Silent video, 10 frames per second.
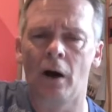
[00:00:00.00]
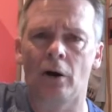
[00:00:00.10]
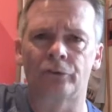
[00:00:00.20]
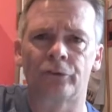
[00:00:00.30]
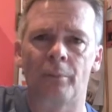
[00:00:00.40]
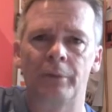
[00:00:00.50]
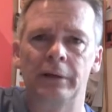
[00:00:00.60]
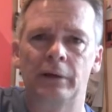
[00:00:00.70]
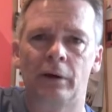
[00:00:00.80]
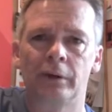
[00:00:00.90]
I'll stop
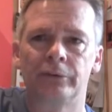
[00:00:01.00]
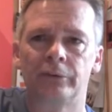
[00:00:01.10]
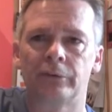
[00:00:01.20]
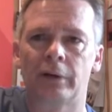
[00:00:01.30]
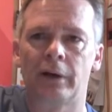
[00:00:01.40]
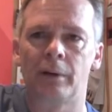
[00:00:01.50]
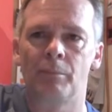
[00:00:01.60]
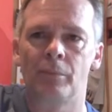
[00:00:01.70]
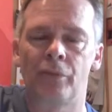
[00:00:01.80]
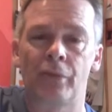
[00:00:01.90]
there, guys.
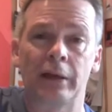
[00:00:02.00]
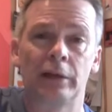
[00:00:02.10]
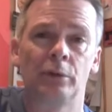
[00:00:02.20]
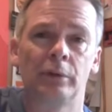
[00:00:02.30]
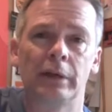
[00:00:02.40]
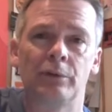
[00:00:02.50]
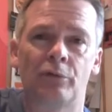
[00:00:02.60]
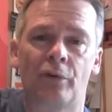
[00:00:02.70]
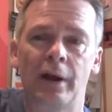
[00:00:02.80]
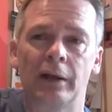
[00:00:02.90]
Thank you again,
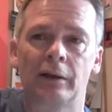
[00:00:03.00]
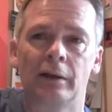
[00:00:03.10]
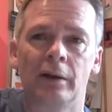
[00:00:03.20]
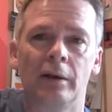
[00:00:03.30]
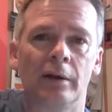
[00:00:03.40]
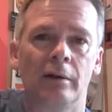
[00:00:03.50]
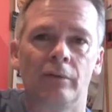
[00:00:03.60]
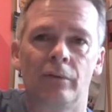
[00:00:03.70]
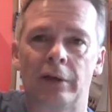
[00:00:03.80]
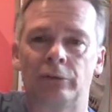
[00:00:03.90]
Frank.
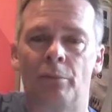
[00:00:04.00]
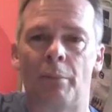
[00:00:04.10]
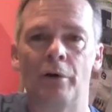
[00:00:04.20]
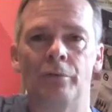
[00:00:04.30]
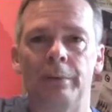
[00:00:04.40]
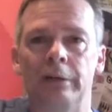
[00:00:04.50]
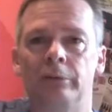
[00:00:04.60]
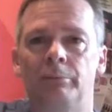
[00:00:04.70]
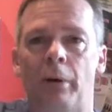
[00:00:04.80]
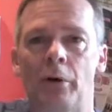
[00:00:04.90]
Thanks for both
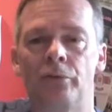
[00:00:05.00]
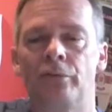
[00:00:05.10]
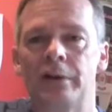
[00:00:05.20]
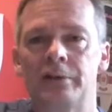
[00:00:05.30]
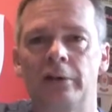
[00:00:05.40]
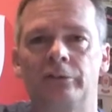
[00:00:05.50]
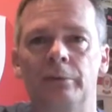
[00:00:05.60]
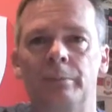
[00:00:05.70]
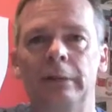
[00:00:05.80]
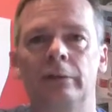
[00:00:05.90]
beers, both
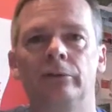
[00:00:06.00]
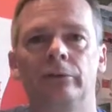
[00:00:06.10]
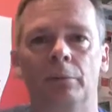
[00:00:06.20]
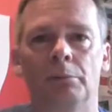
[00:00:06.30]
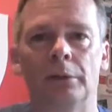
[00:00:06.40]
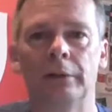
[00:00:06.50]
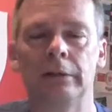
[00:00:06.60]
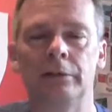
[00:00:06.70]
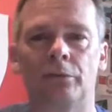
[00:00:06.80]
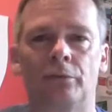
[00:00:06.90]
fantastic beers,
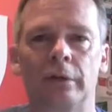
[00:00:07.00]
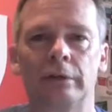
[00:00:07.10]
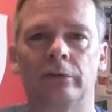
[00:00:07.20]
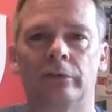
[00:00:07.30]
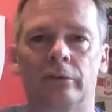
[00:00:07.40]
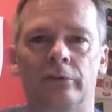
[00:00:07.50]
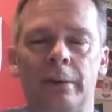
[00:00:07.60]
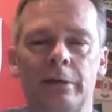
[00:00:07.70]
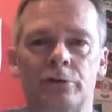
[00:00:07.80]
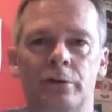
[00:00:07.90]
completely different ends of the
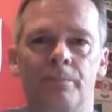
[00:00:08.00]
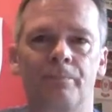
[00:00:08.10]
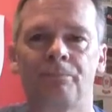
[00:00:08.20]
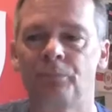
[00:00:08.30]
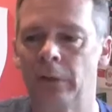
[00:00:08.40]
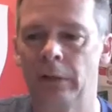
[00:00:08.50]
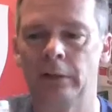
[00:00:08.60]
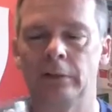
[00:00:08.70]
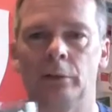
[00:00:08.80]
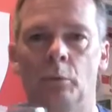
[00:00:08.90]
spectrum.
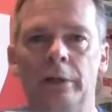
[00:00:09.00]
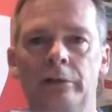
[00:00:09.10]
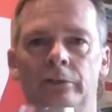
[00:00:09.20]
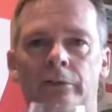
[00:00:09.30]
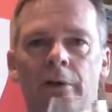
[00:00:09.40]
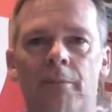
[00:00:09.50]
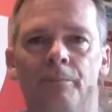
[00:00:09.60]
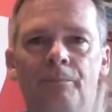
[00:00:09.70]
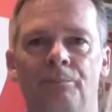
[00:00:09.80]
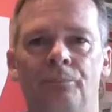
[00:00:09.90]
Your wheat,
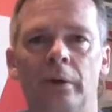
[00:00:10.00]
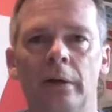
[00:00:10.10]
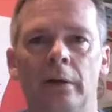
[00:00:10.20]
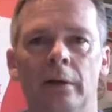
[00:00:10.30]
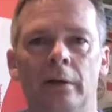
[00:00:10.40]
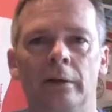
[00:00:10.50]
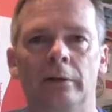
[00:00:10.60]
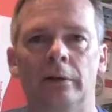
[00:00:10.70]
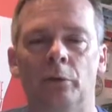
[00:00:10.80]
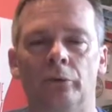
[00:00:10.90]

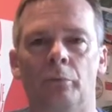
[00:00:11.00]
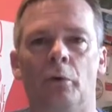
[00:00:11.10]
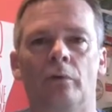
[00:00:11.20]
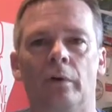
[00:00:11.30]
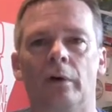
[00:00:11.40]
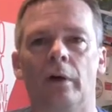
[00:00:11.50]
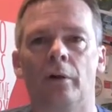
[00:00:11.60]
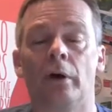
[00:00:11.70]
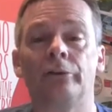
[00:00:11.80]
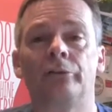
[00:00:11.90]
you know, was more of a
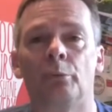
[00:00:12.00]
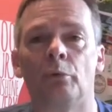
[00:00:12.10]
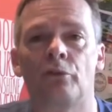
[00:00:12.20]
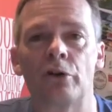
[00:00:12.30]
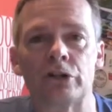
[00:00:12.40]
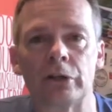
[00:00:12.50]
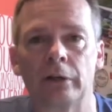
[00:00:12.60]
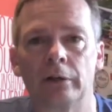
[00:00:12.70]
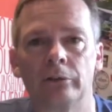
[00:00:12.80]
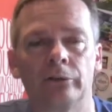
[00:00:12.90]
nice,
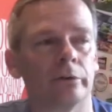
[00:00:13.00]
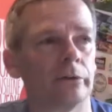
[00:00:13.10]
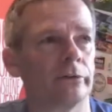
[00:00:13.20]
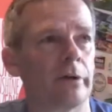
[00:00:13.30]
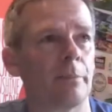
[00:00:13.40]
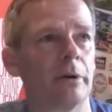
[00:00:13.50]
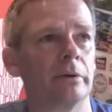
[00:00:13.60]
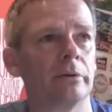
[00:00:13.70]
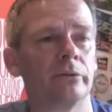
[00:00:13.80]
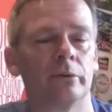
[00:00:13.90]
refreshing sort of
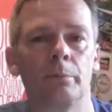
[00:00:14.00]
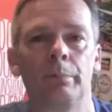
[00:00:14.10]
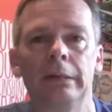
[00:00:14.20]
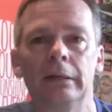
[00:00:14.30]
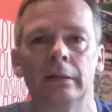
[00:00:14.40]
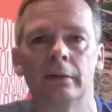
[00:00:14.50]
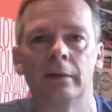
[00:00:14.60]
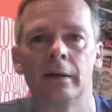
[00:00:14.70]
summer sort of beer.